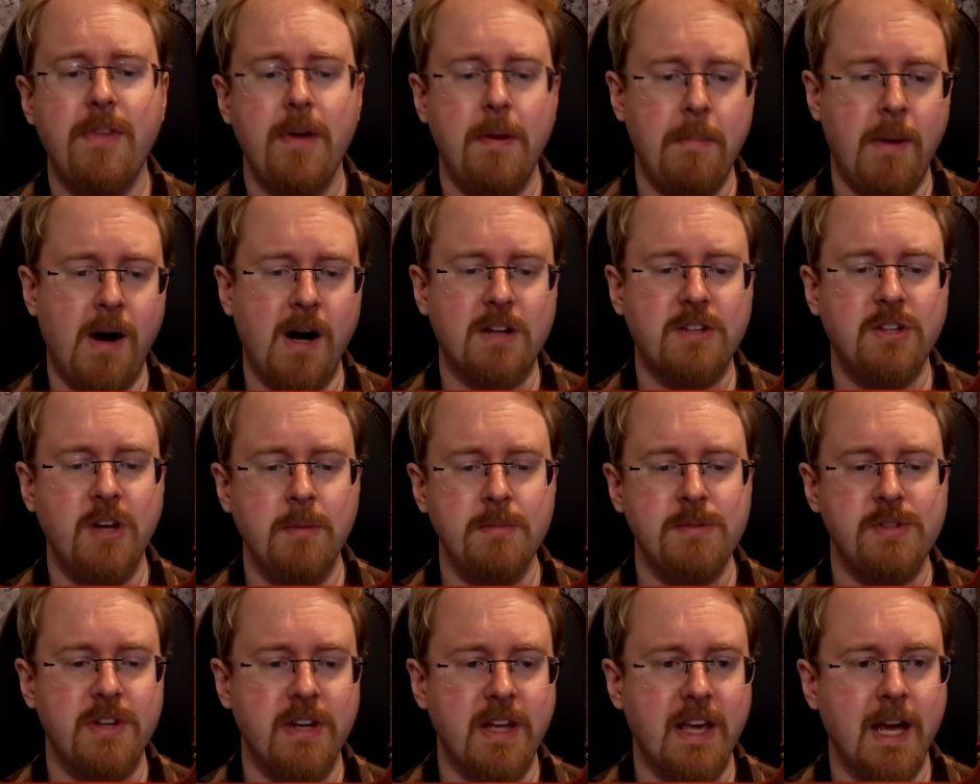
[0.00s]
Mark
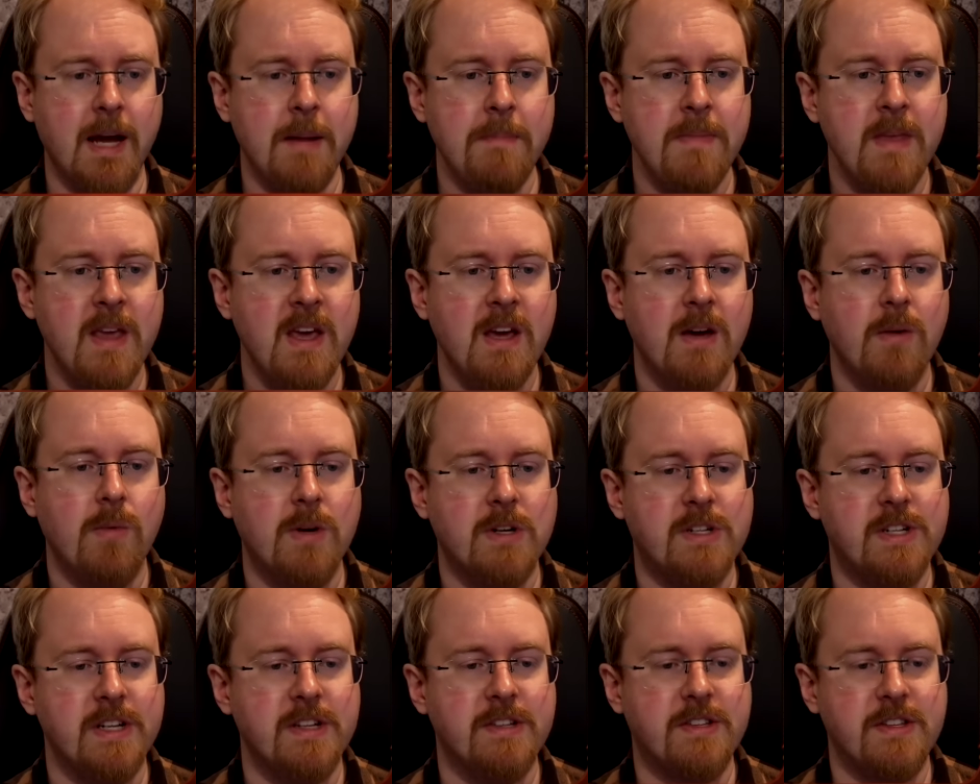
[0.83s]
Thompson here,
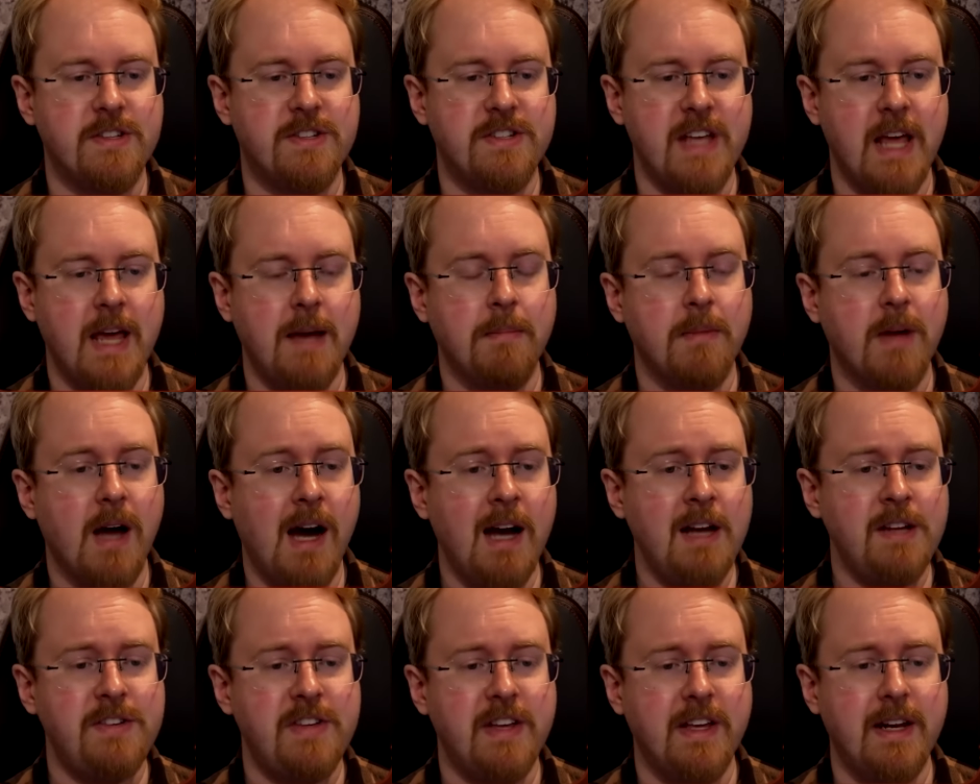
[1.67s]
which is the same
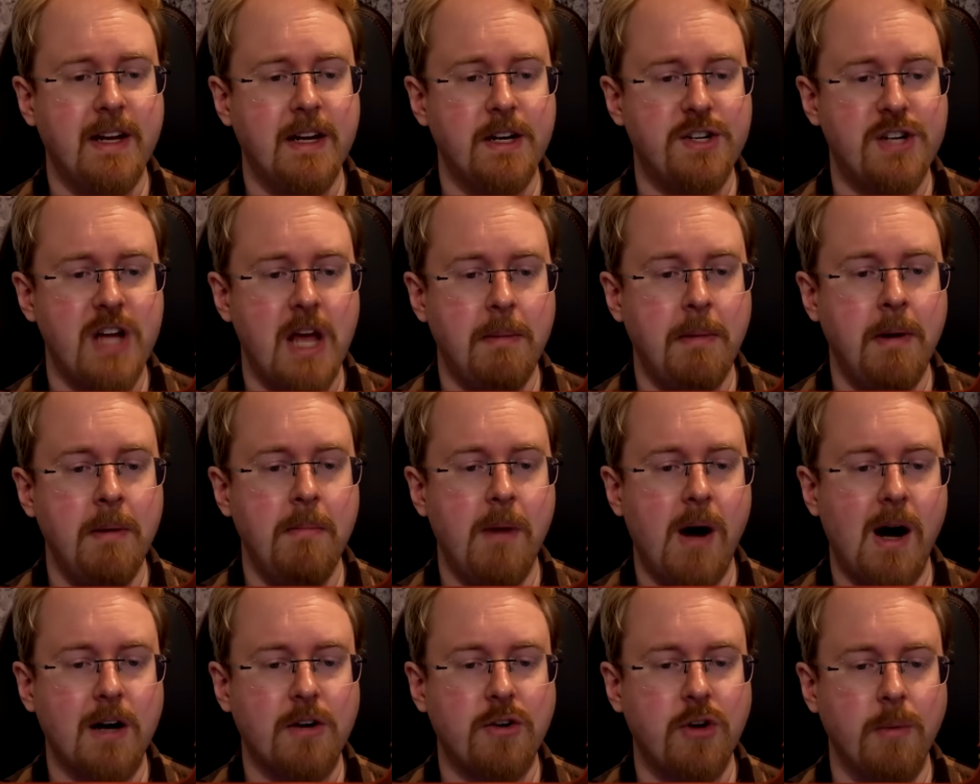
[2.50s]
guy, CNN chairman
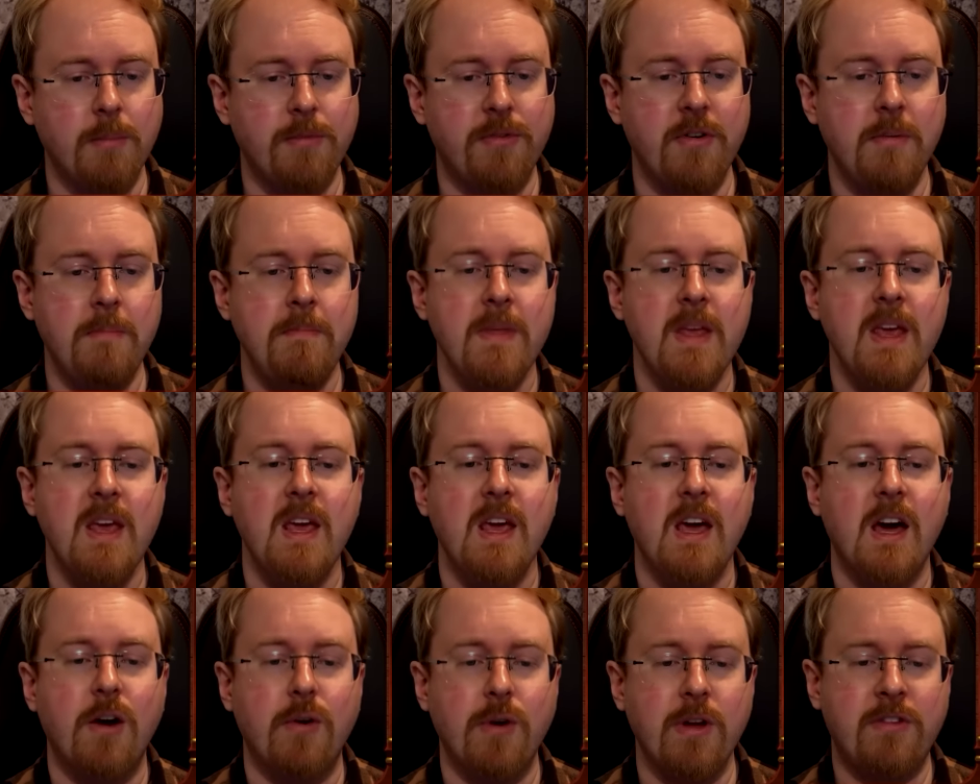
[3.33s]
Mark Thompson,
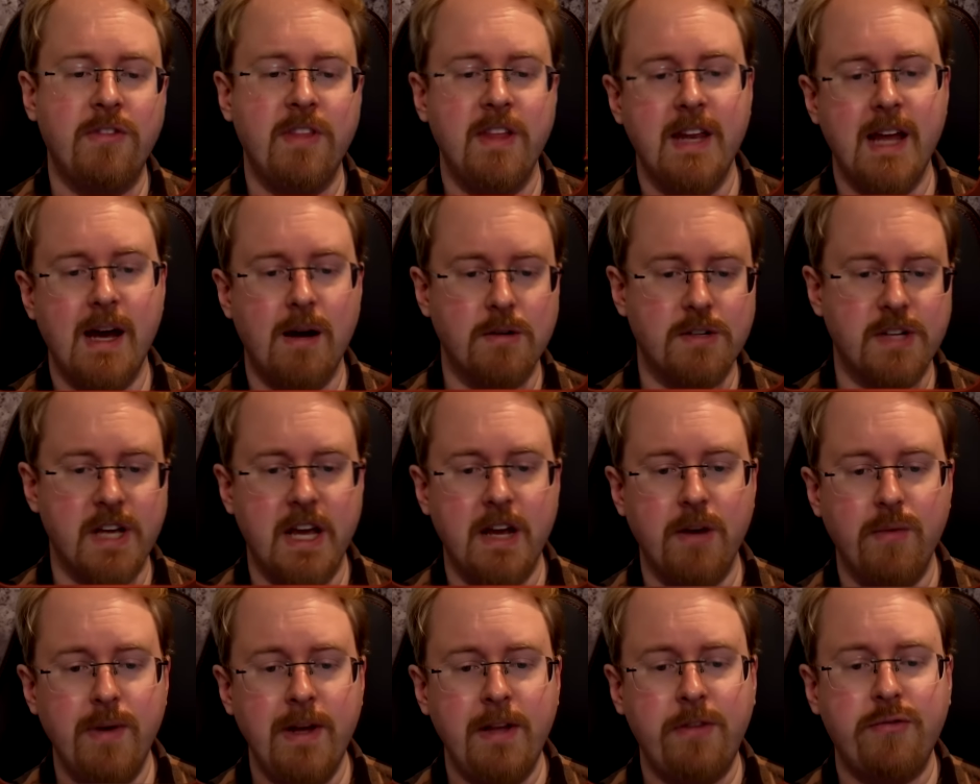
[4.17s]
recently announced
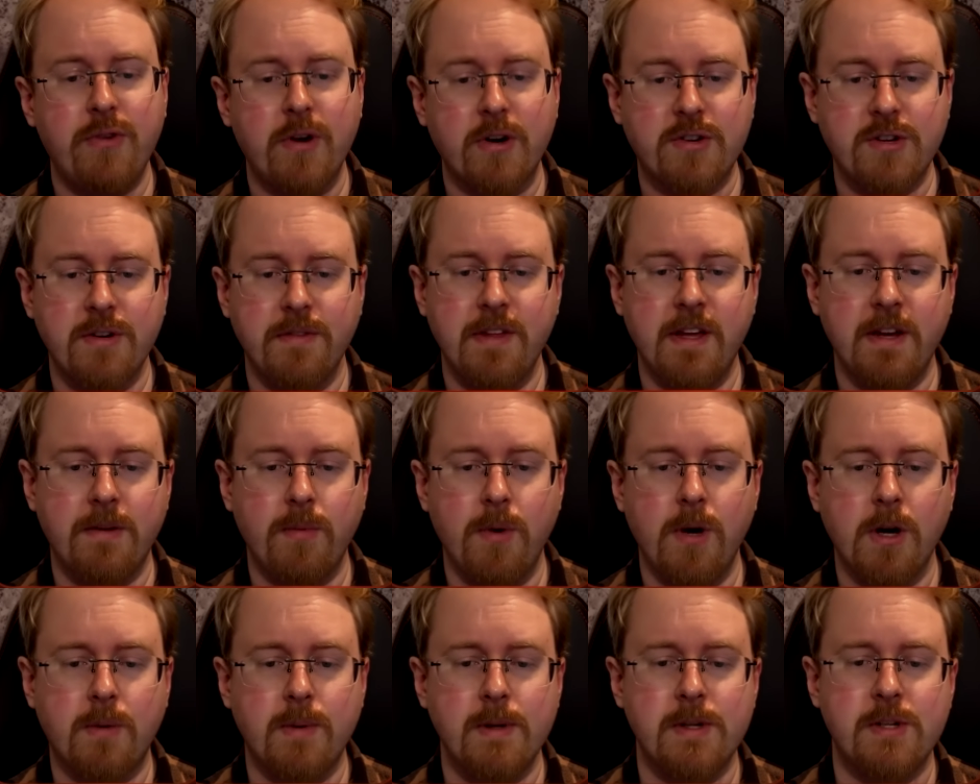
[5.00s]
a restructuring
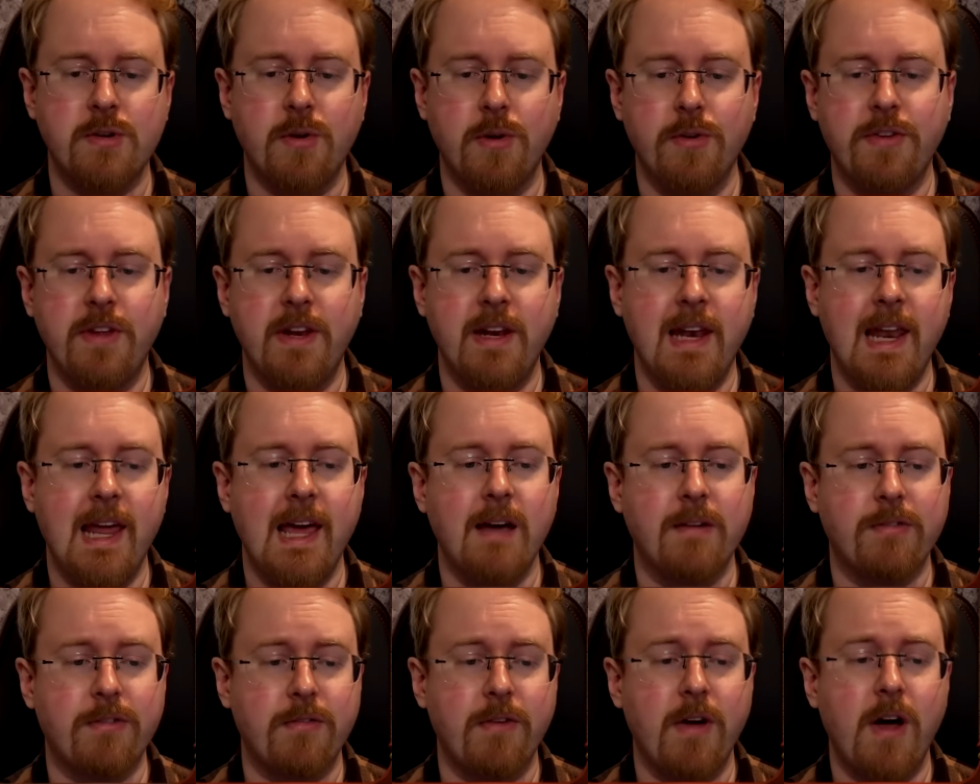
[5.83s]
network resulted in
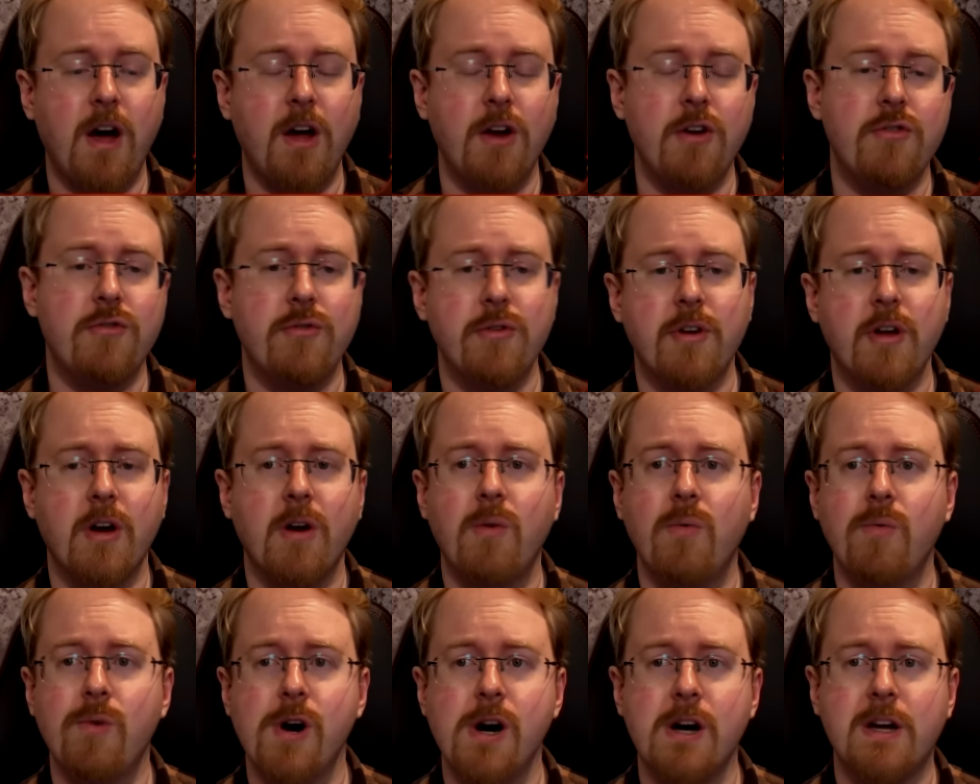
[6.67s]
layoffs of 100
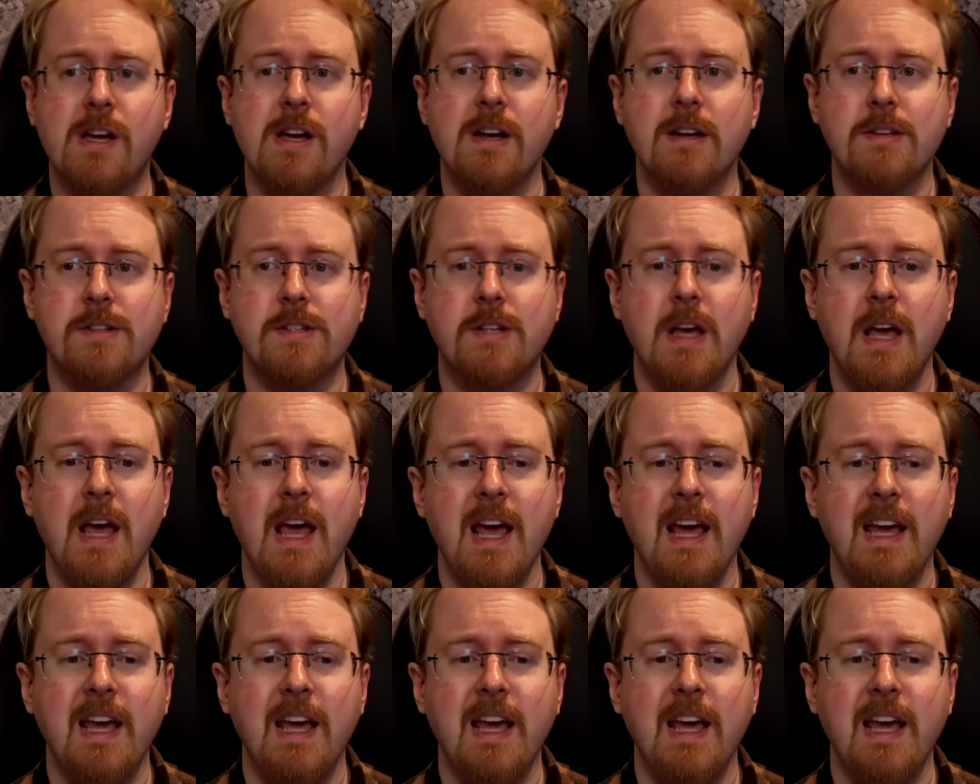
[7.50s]
workers.